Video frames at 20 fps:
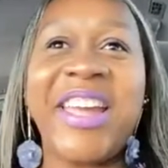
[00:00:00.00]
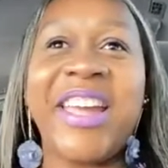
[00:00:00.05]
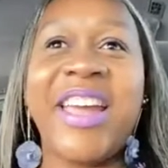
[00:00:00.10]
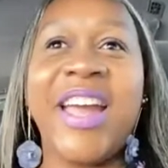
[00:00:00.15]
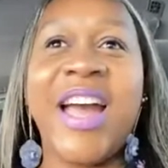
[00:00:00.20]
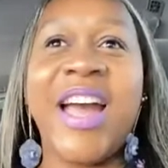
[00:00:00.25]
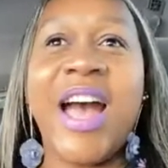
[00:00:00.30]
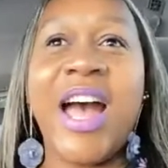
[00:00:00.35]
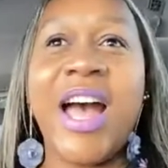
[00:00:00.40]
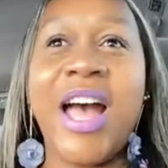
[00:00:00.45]

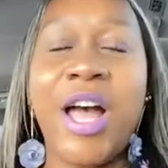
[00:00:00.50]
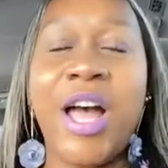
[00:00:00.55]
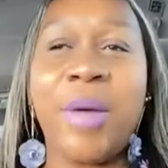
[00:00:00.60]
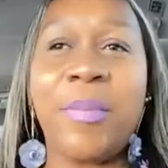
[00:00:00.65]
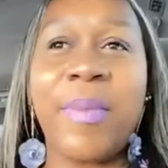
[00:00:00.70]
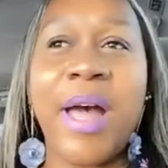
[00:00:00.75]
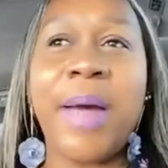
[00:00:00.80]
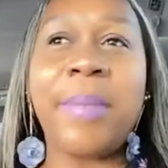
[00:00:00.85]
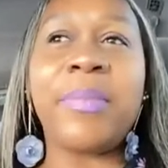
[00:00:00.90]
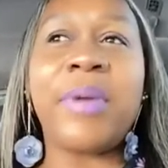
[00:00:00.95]
I'm
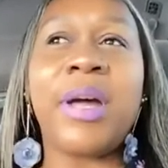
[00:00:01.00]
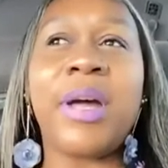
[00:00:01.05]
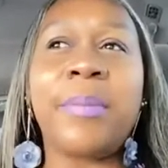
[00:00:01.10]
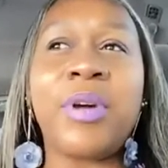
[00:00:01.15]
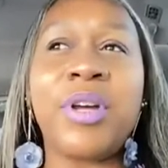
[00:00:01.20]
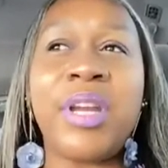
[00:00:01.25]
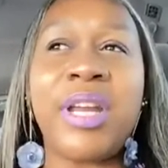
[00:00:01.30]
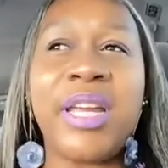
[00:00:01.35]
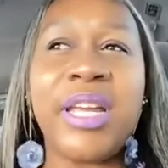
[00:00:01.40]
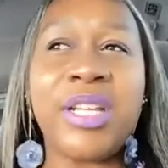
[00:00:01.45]
going
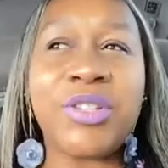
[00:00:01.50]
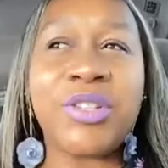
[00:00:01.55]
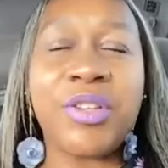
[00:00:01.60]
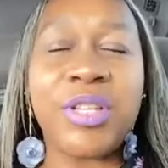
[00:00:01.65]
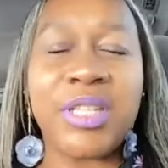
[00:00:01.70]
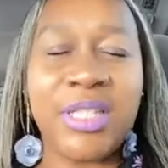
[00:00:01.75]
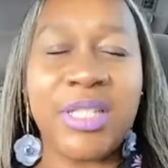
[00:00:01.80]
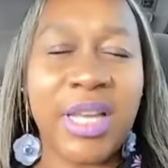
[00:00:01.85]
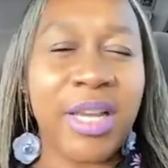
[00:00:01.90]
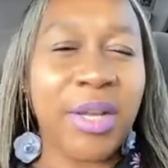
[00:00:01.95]
to answer the
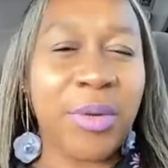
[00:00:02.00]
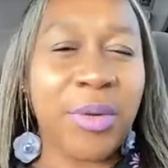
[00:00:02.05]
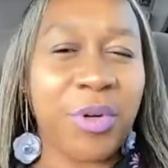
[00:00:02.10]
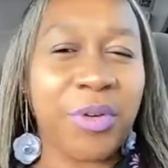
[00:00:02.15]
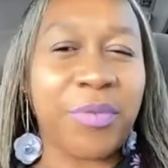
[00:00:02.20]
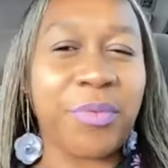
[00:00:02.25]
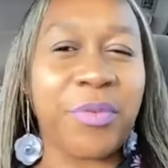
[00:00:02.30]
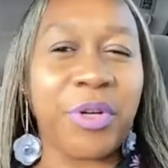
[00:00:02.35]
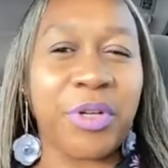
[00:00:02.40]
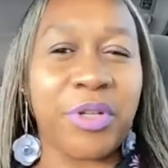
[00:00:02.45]
second one
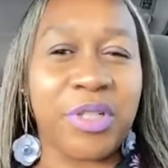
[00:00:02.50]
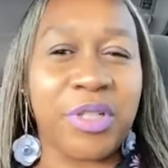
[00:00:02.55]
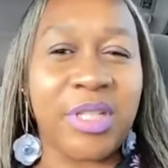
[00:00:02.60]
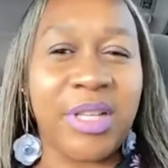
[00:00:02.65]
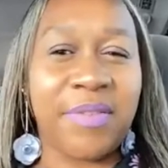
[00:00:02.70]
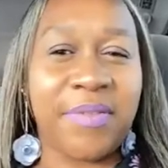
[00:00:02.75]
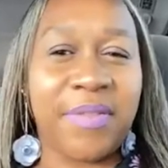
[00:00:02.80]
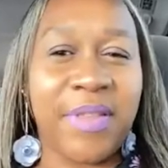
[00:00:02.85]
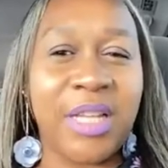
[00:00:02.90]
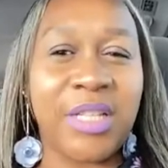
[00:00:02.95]
first,
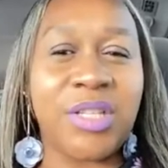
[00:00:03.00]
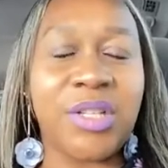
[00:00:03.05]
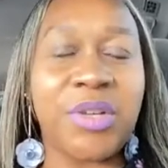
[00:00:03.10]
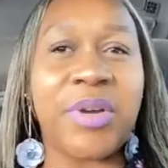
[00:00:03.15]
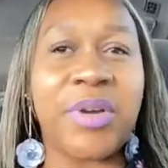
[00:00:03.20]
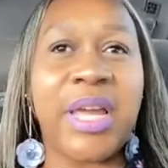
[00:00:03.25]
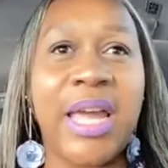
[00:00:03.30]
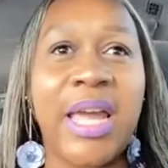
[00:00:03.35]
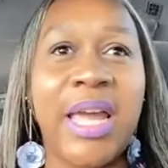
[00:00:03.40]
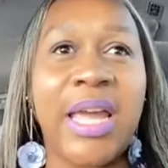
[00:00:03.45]
if that's
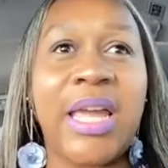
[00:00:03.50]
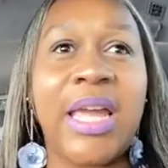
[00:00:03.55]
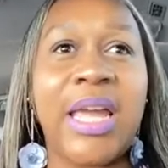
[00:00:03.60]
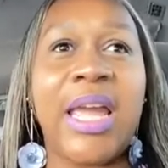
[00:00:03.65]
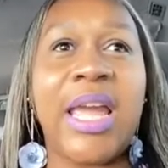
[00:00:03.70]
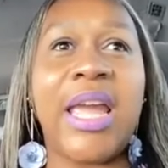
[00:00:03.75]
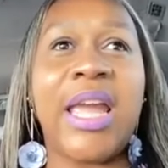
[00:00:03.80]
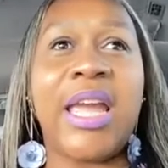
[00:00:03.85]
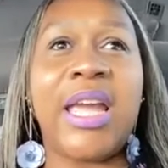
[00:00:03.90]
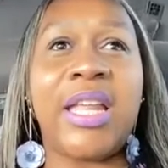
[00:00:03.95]
okay.
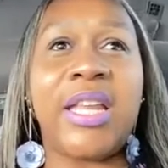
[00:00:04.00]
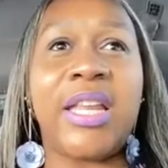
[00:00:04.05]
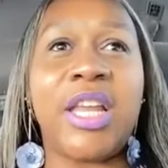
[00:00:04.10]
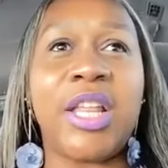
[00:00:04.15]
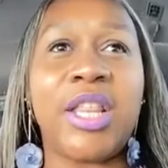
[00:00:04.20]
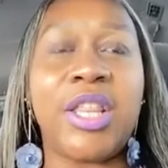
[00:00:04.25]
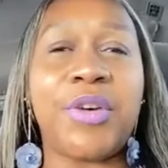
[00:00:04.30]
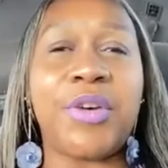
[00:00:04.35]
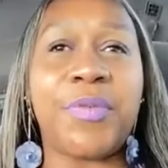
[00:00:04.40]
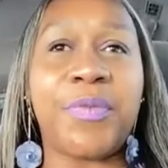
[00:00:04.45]
And
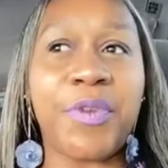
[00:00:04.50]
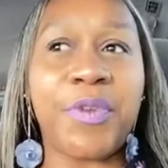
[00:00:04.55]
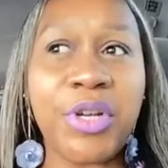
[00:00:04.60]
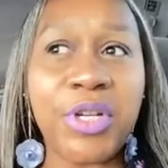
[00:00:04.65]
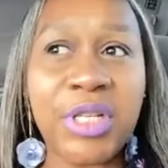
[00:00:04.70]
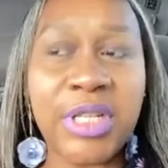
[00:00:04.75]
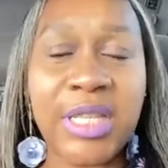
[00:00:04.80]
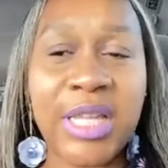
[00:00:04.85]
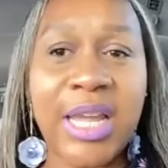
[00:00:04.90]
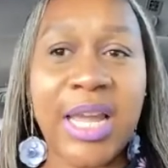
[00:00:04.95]
the
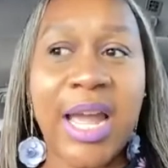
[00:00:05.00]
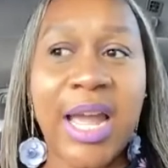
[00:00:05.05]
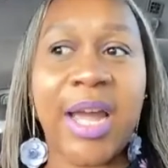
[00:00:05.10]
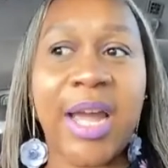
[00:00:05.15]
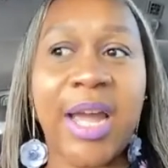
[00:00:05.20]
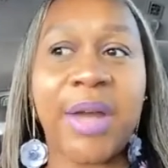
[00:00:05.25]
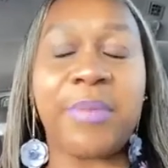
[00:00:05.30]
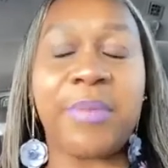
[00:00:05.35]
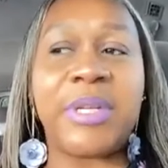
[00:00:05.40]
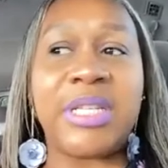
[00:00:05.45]
first thing
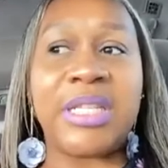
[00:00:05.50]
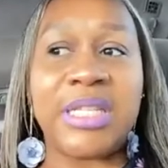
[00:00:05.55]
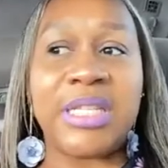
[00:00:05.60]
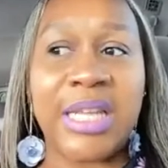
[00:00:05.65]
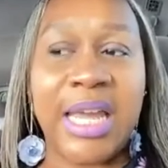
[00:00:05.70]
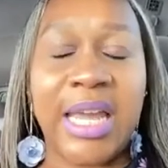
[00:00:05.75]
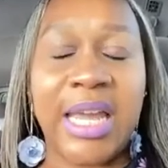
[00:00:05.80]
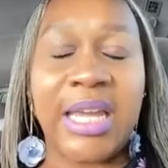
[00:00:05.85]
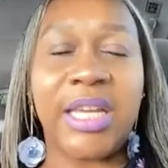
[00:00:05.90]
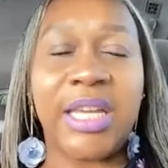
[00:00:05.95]
I would
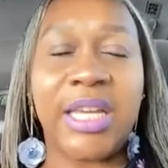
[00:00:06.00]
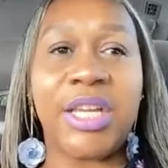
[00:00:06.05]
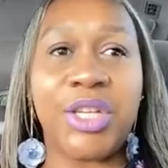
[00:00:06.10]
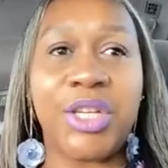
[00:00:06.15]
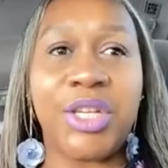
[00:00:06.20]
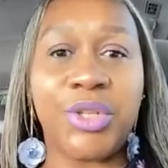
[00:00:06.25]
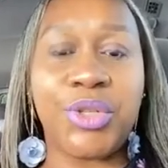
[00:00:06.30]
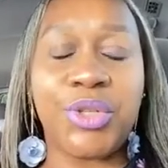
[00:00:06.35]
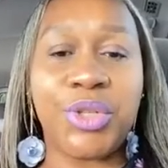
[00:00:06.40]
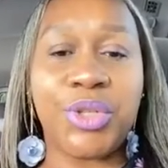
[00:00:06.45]
say
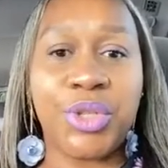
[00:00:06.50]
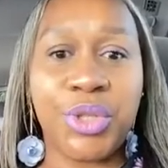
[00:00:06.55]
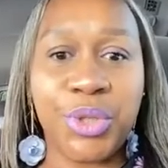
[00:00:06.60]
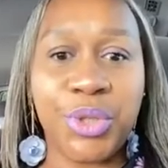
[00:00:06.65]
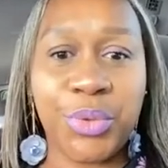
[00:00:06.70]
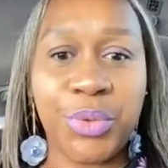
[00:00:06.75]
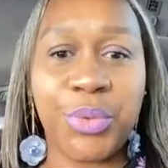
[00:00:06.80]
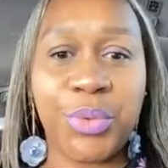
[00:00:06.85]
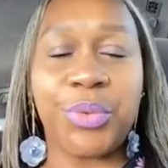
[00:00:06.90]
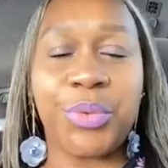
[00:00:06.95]
is
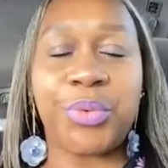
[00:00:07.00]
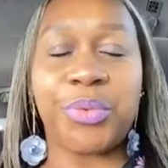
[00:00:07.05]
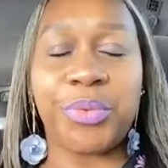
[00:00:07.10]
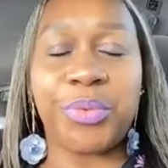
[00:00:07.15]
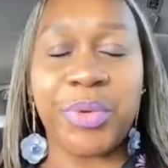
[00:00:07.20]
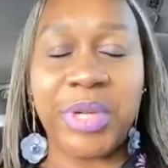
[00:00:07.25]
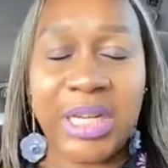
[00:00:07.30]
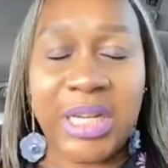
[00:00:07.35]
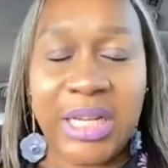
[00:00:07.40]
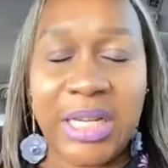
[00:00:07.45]
to
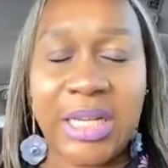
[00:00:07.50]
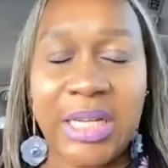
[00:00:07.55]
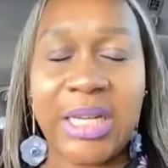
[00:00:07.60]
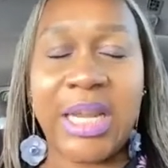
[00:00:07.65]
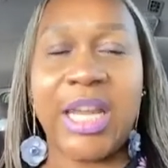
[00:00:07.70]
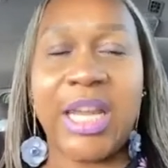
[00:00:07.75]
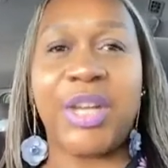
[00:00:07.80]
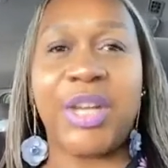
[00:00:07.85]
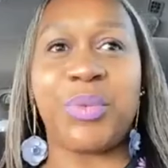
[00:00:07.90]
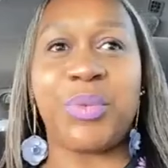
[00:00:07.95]
read
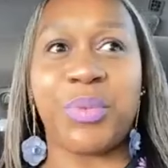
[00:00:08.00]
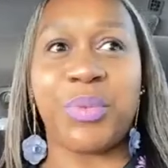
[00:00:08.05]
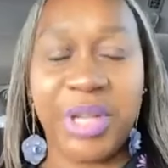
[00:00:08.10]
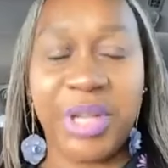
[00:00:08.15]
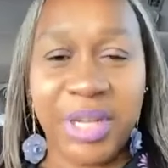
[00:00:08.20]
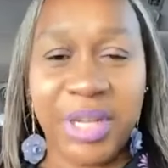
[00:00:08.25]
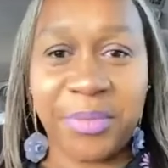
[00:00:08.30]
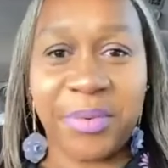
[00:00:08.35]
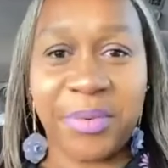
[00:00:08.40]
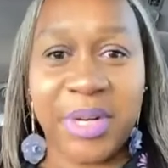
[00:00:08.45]
and
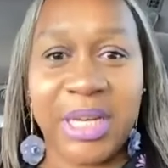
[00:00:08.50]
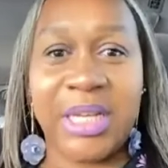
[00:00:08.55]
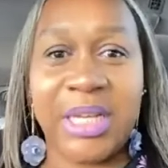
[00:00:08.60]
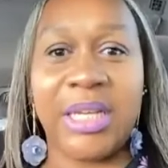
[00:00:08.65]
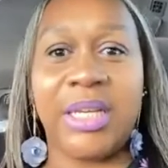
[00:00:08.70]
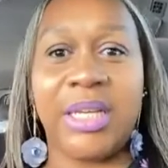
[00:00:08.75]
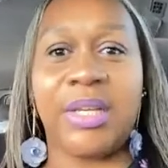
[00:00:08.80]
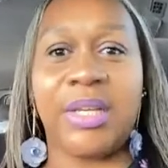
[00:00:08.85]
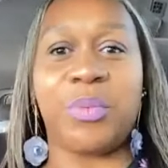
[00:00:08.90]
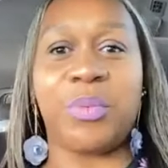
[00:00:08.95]

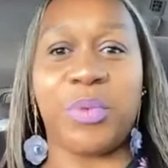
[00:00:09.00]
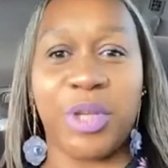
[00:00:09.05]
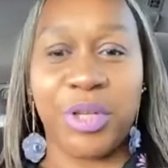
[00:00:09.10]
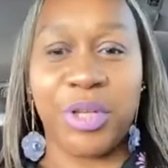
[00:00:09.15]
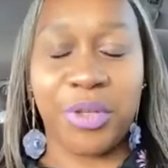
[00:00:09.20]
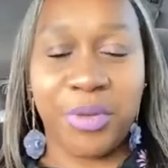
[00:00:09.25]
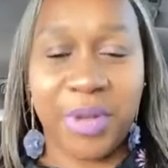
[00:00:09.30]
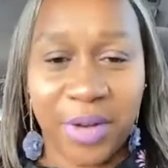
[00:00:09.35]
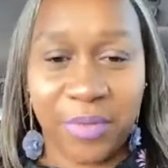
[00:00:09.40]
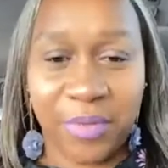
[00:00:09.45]
reread what
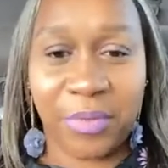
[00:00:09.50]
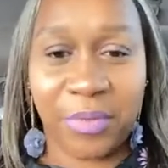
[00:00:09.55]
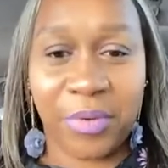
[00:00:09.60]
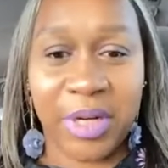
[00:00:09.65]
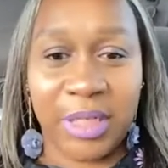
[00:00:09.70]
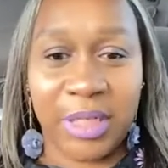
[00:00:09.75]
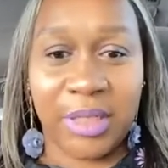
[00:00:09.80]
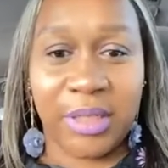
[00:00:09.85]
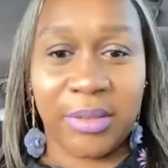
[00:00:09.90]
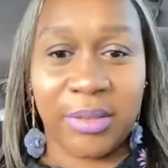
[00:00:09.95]
you have
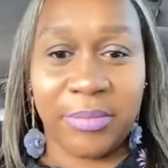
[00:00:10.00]
written.